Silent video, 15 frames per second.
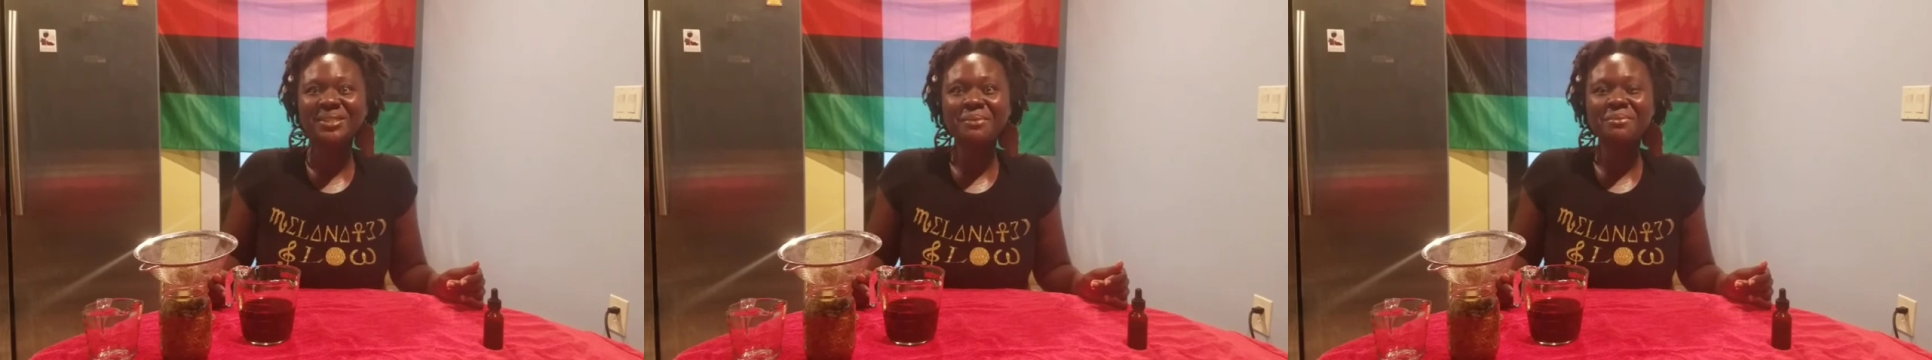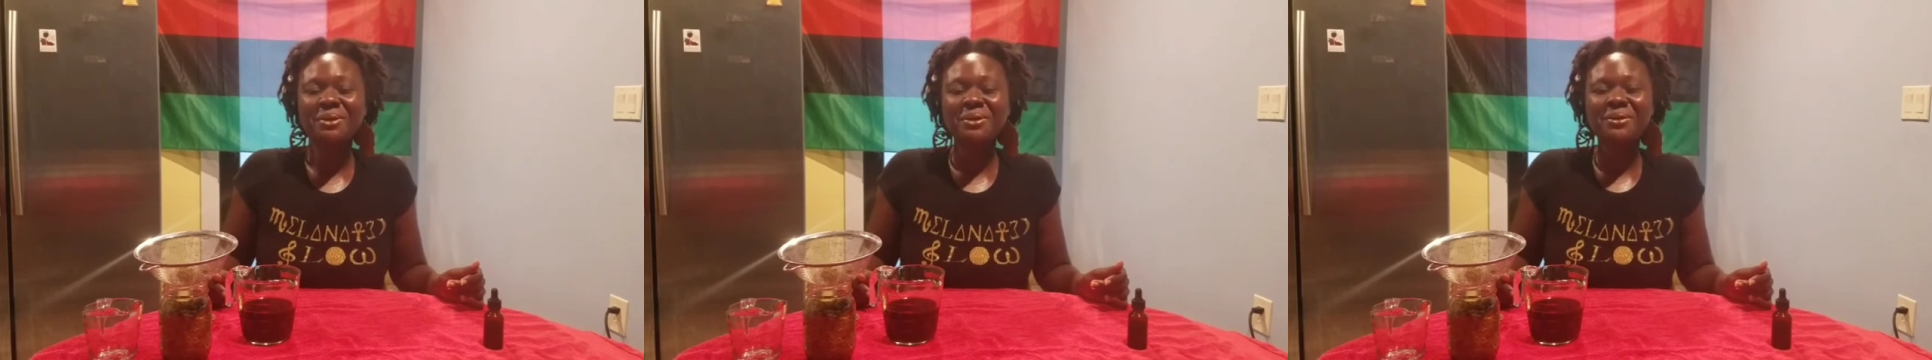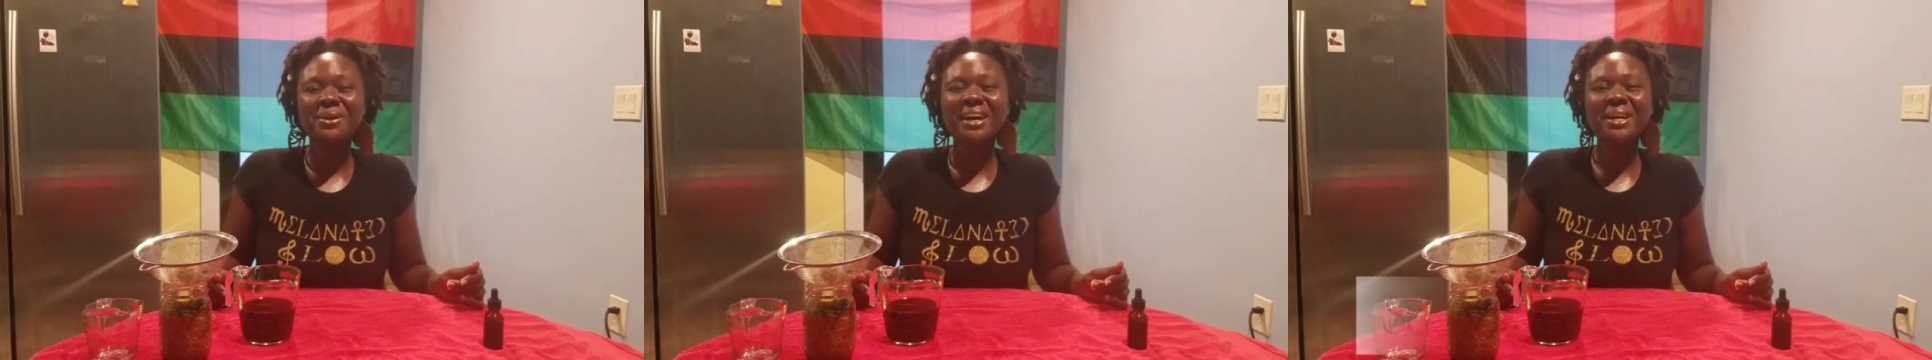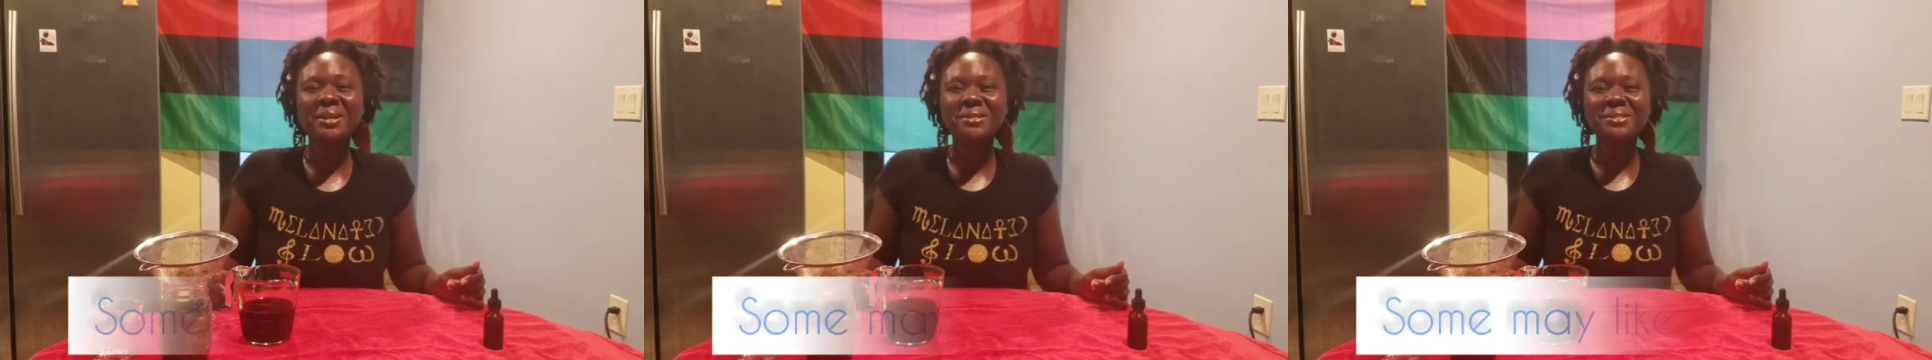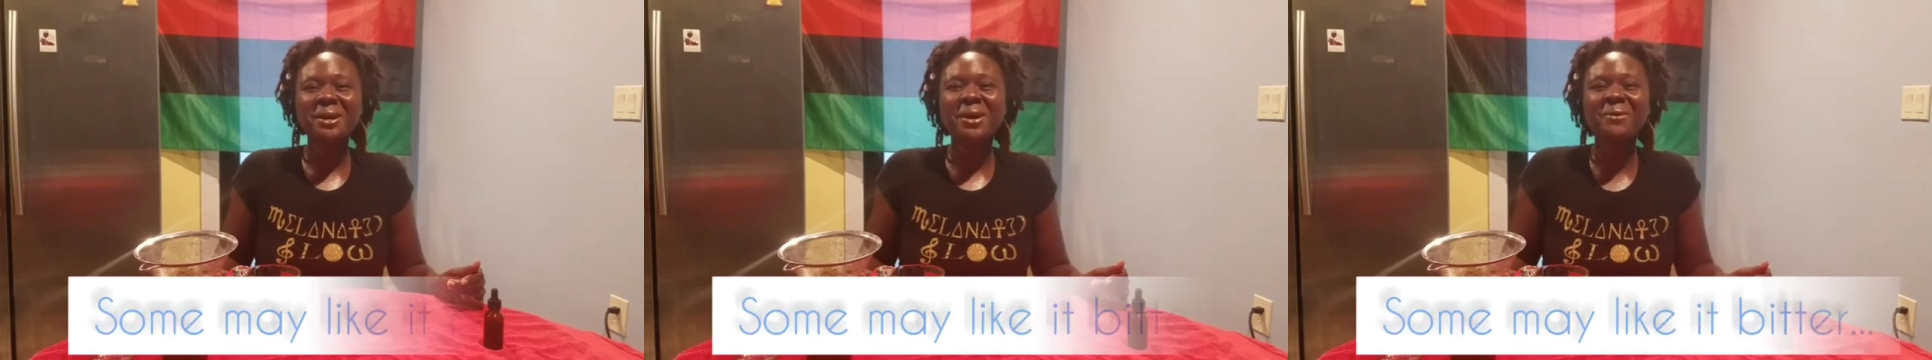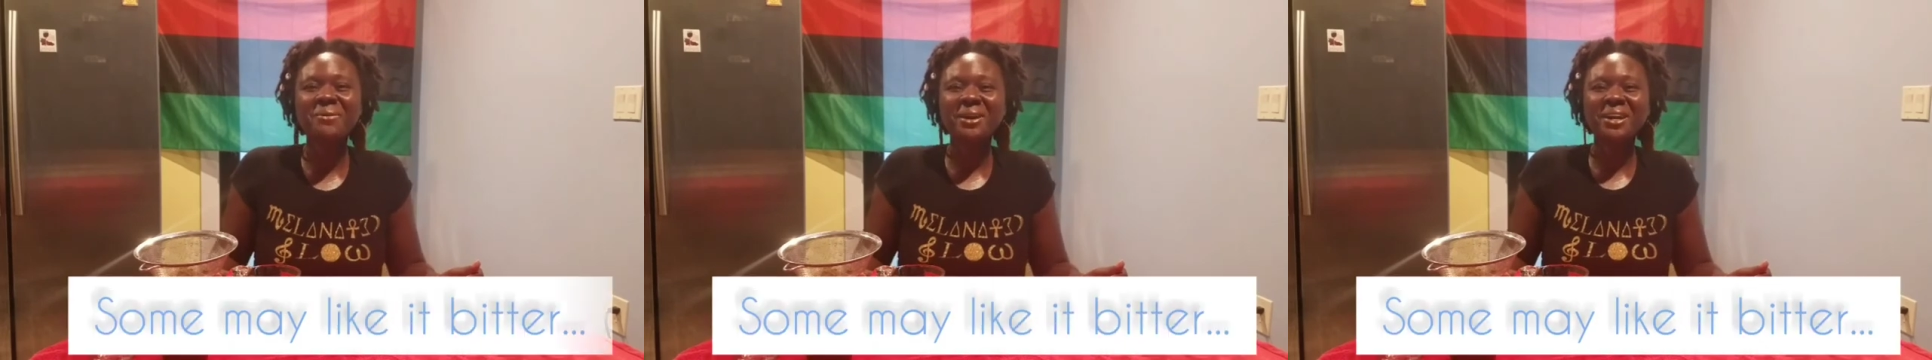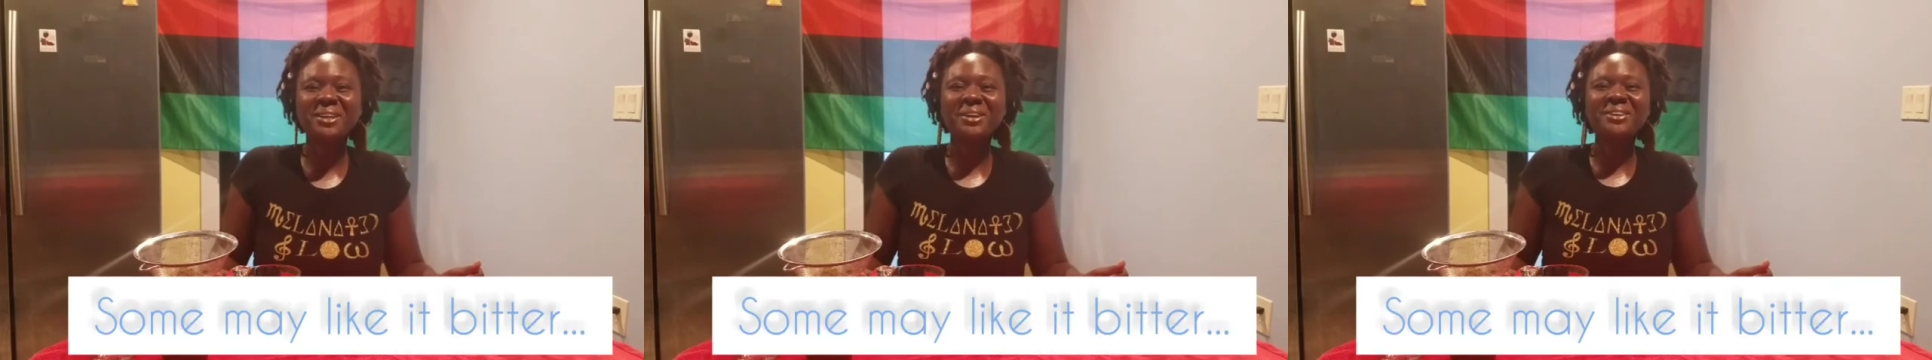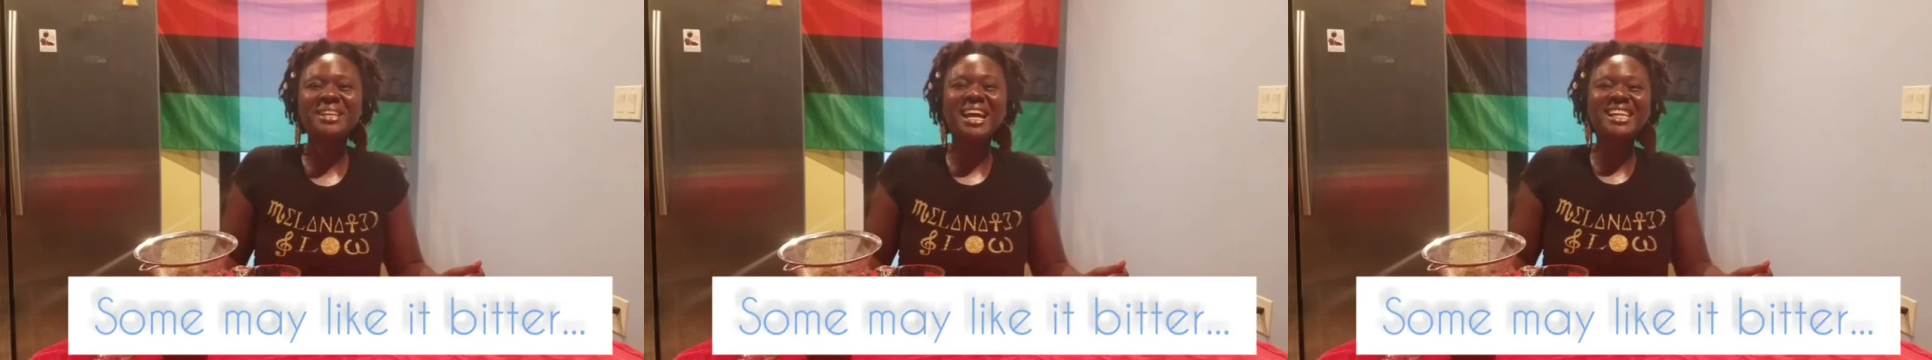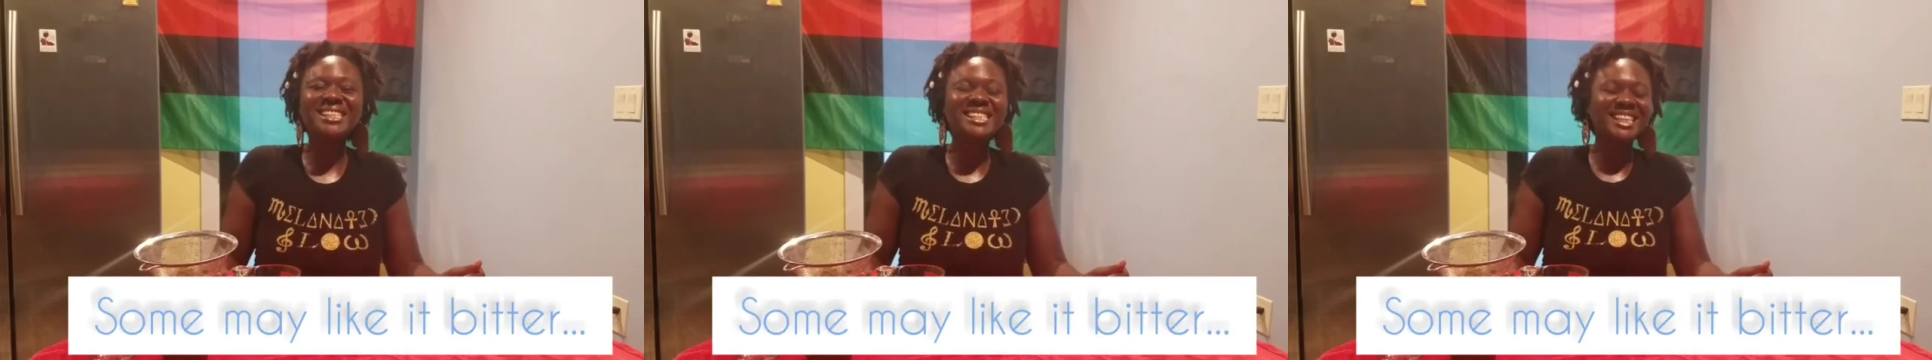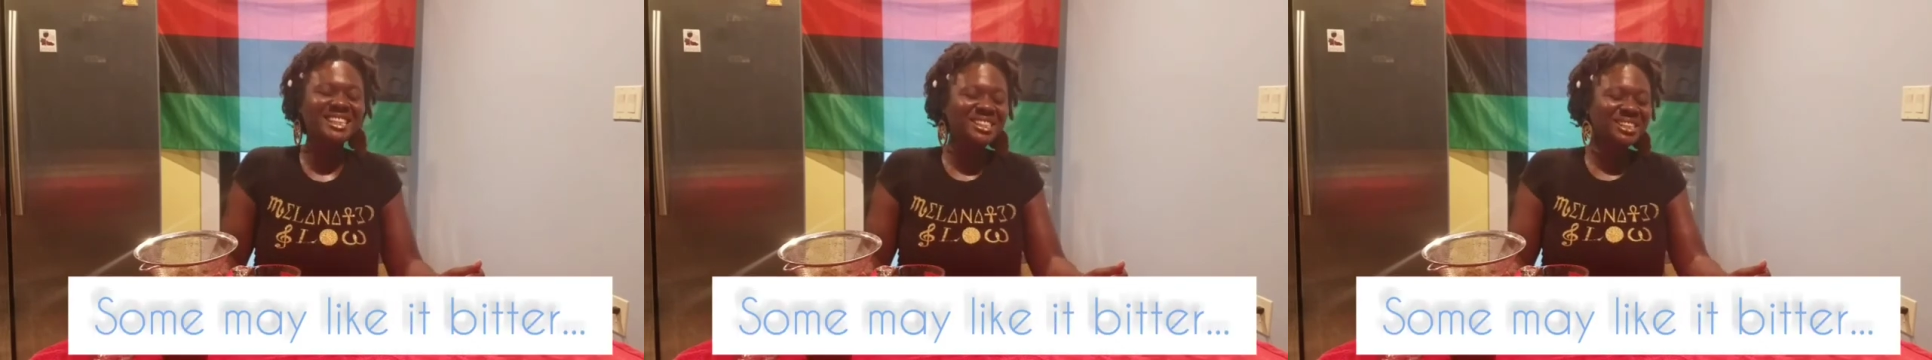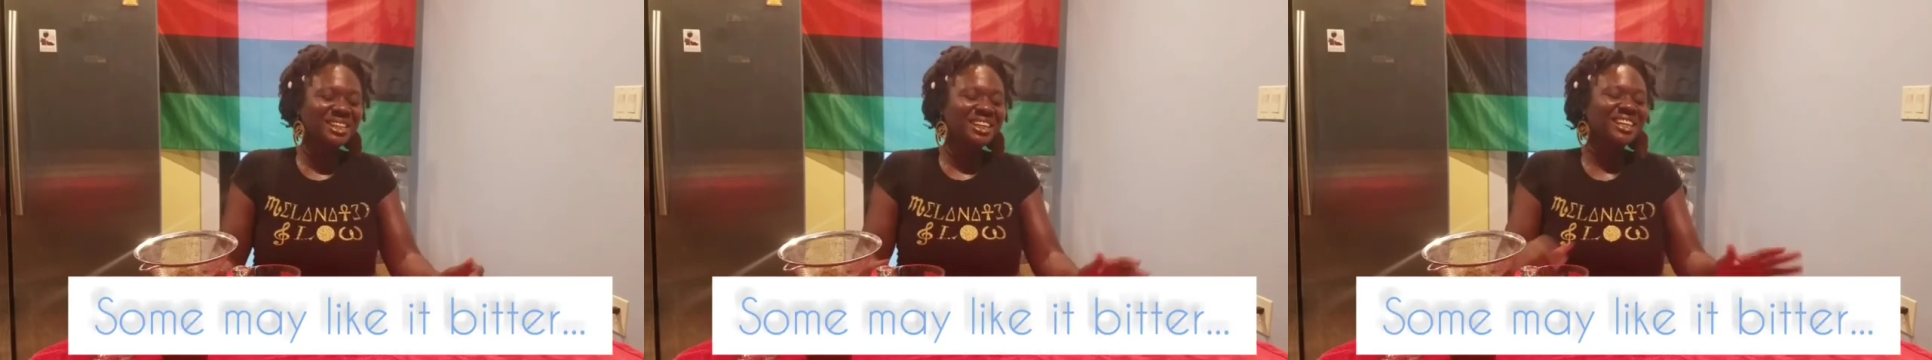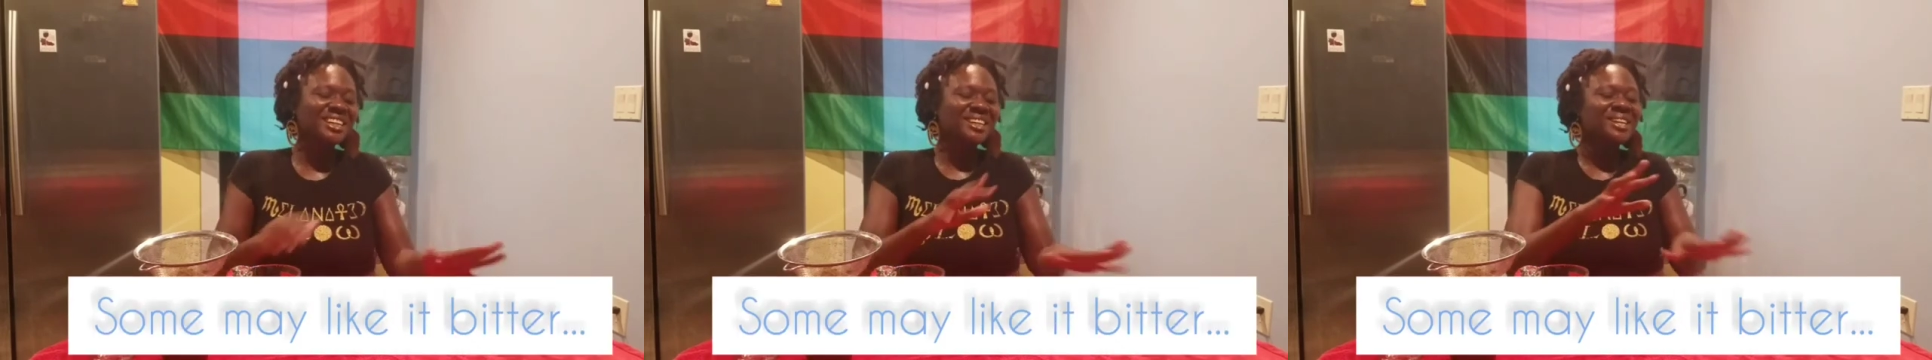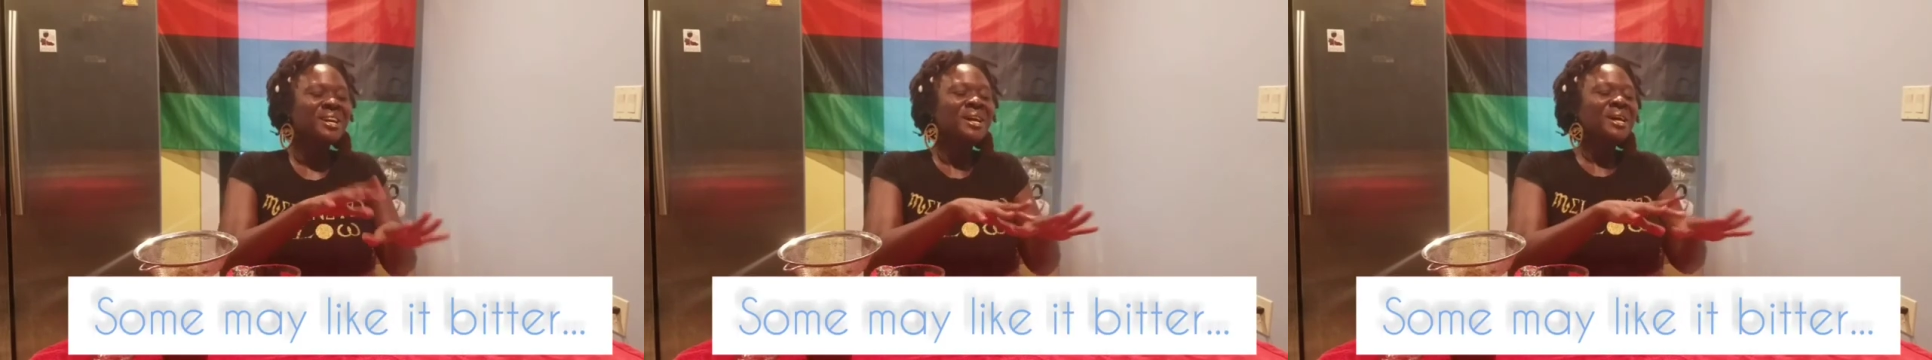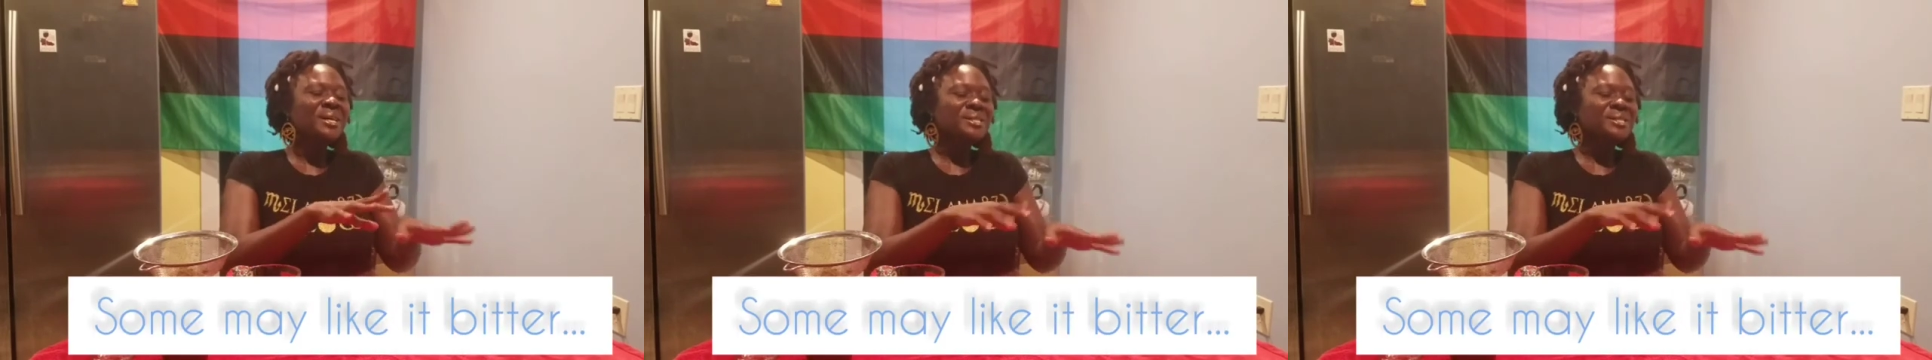So I'm gonna go ahead and start working on that tincture